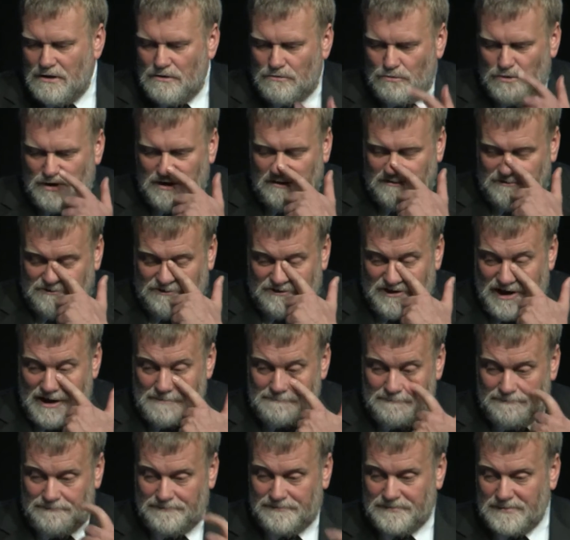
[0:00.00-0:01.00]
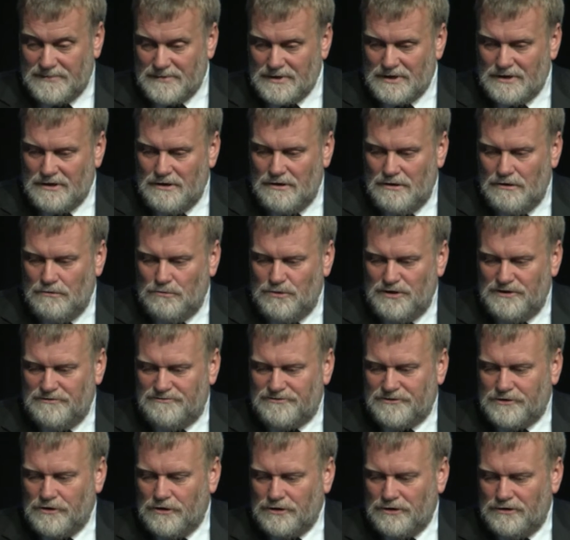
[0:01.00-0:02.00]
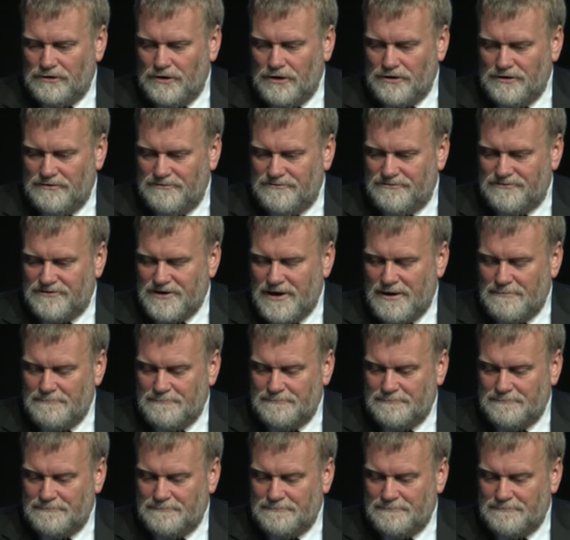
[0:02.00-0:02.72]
We've got a lot of